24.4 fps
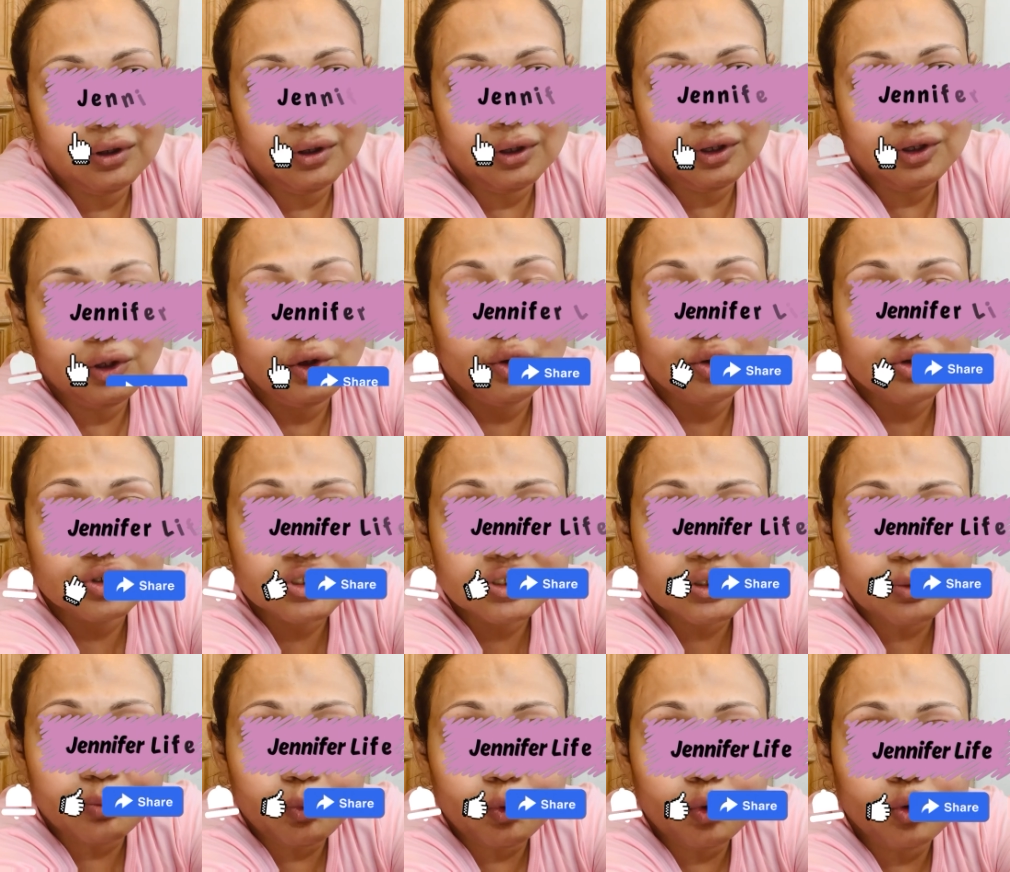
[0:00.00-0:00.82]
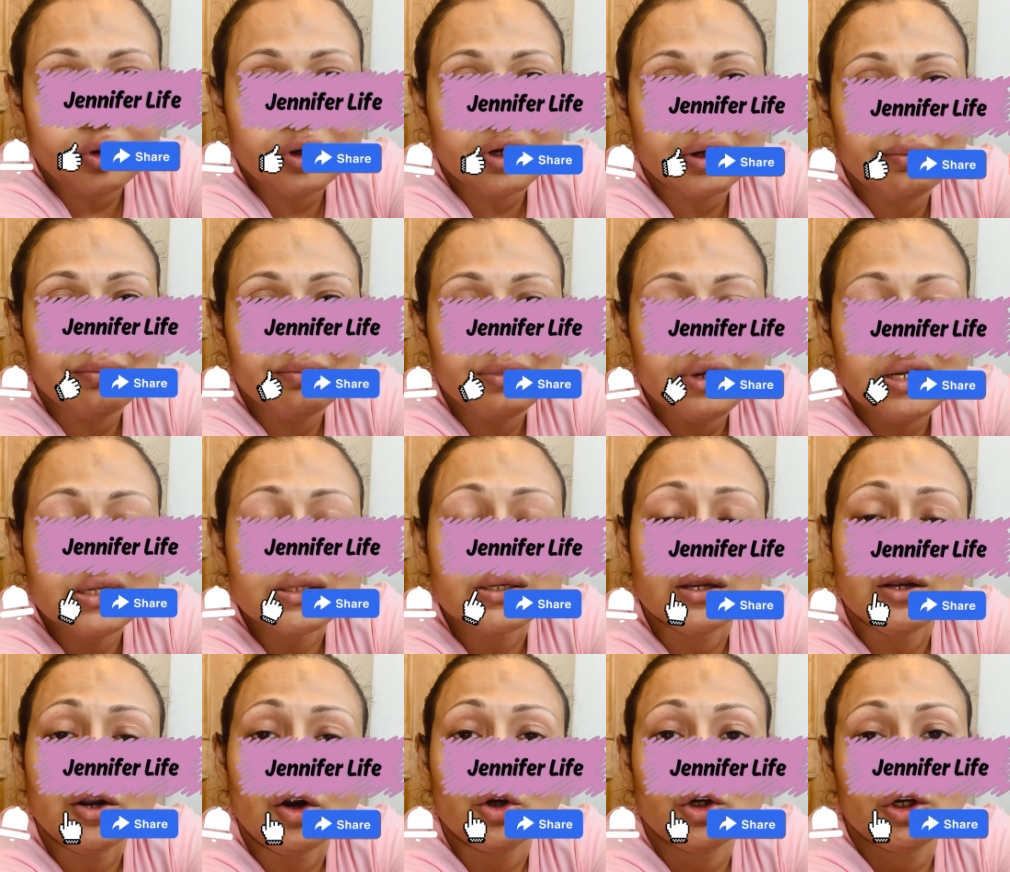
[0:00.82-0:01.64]
Your support means a
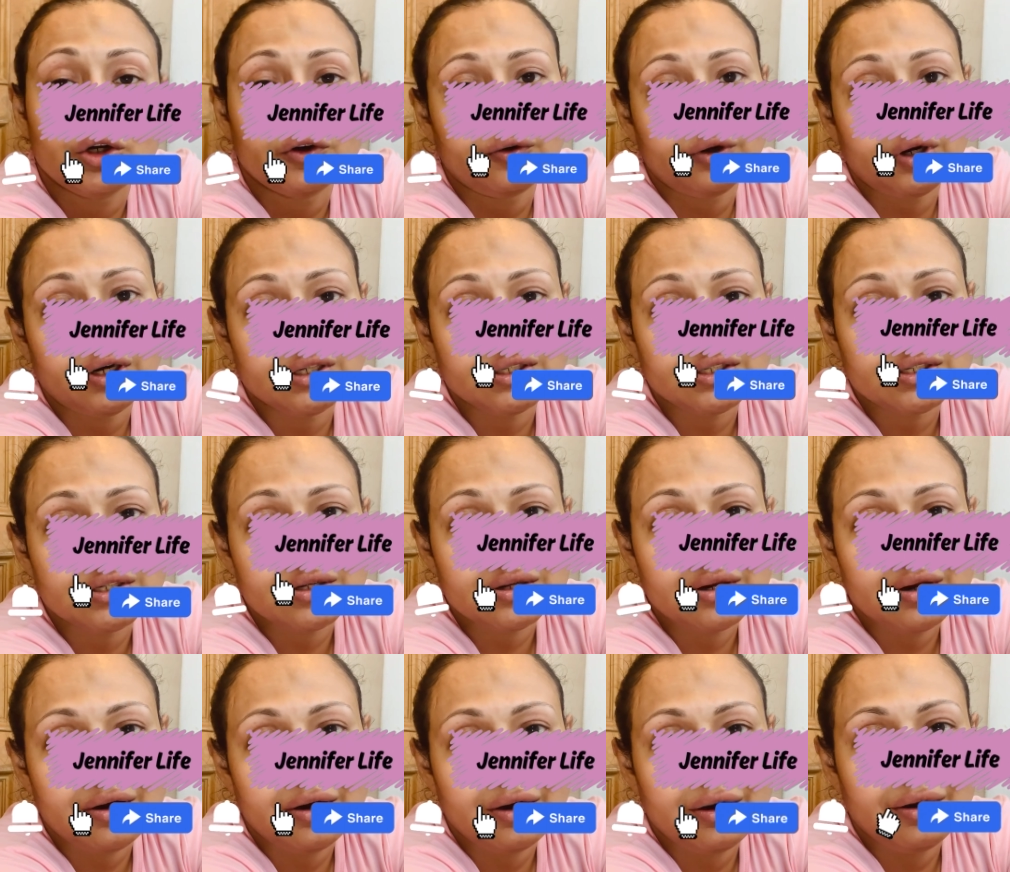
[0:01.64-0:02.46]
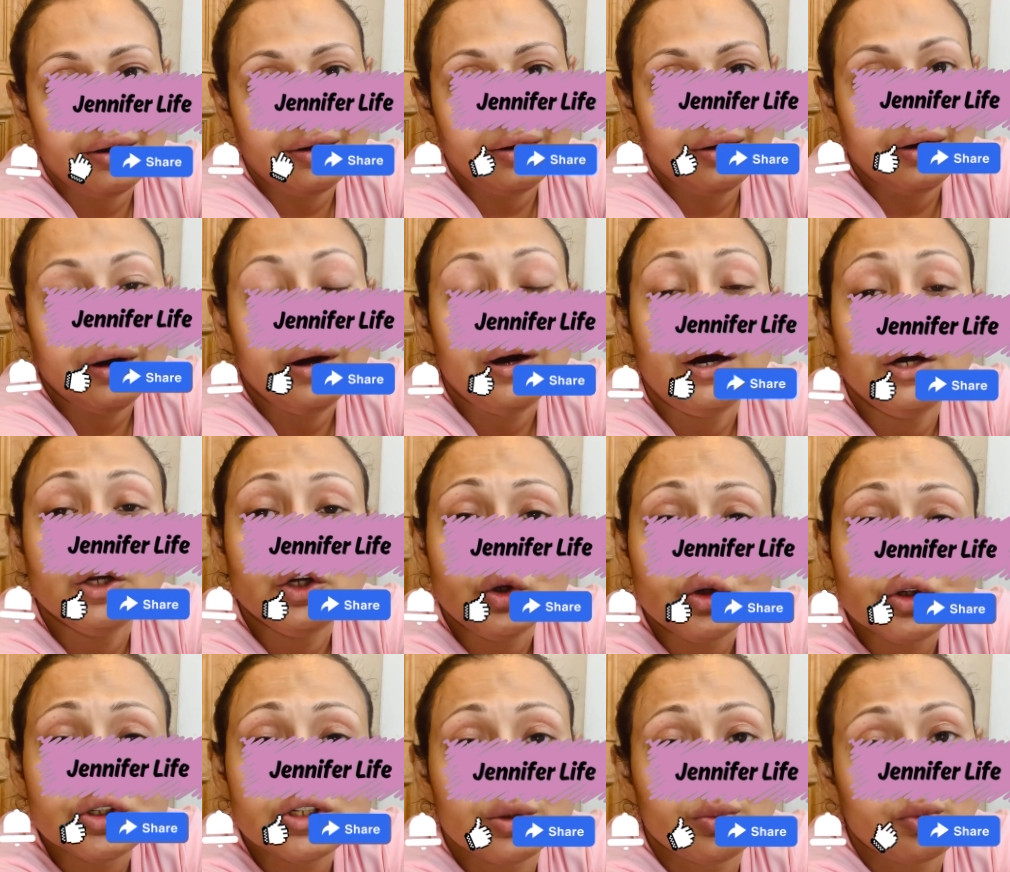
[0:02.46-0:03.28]
lot to us.
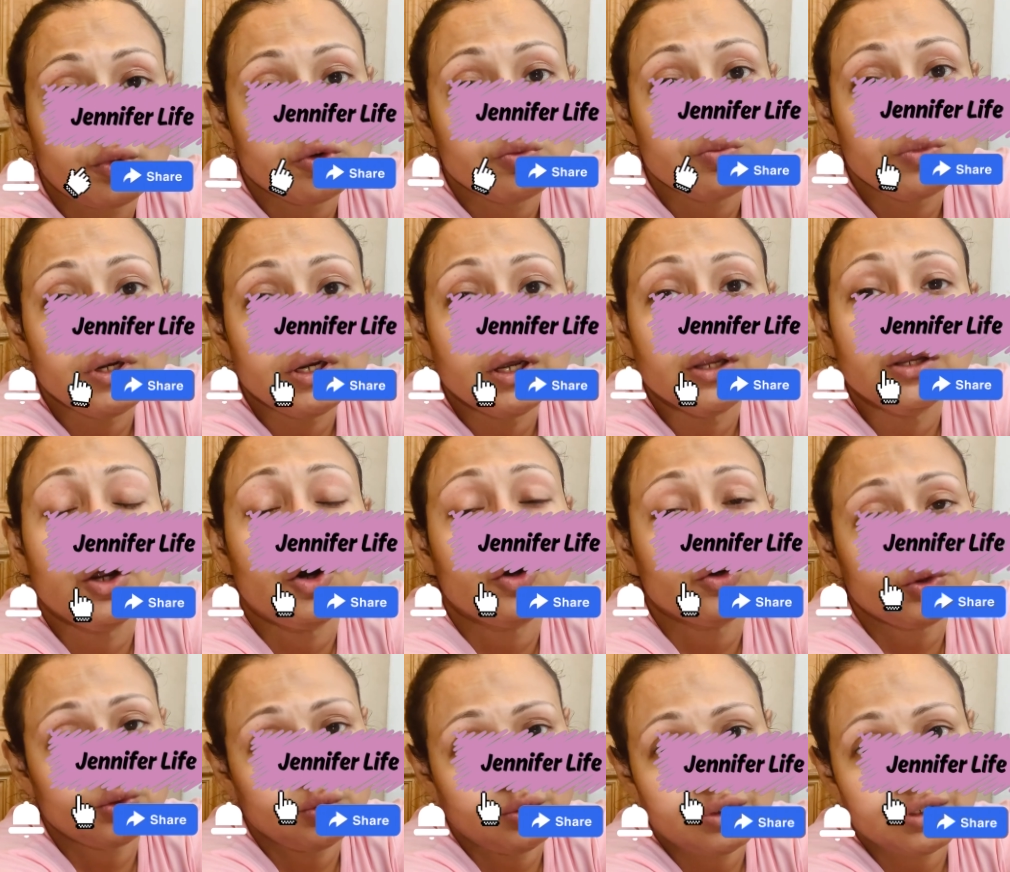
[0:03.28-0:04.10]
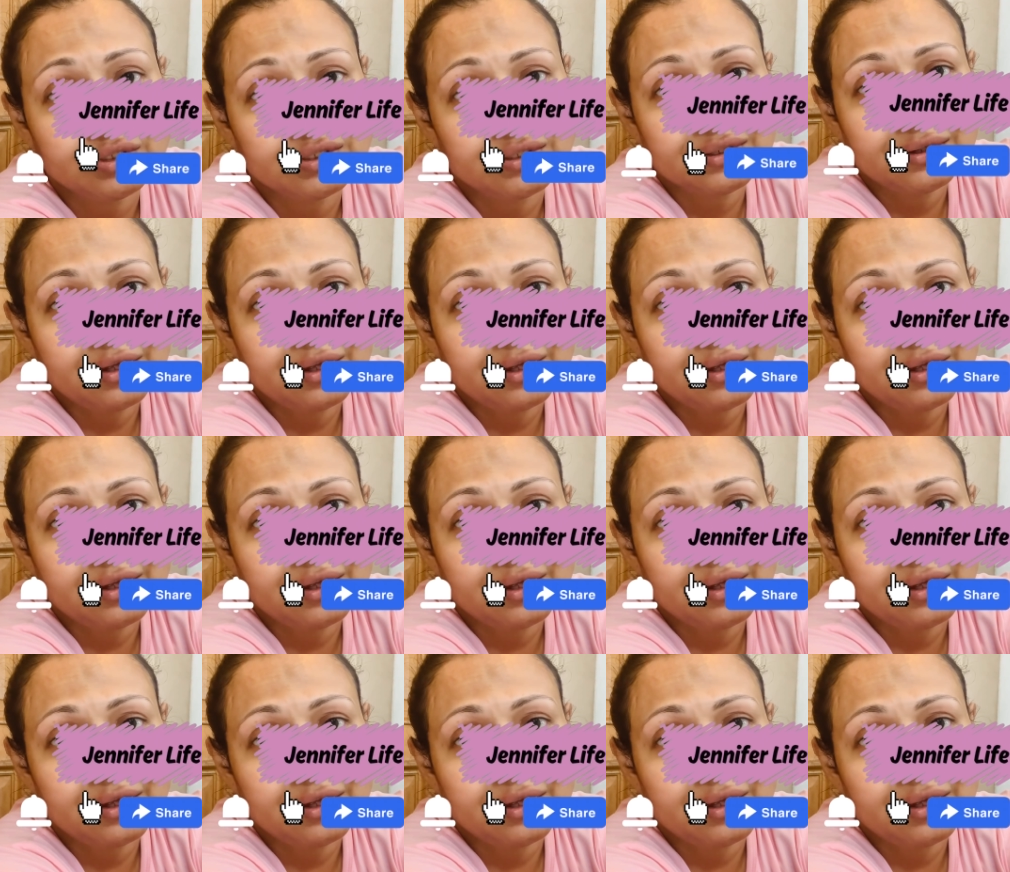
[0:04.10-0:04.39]
Your support means a lot to us.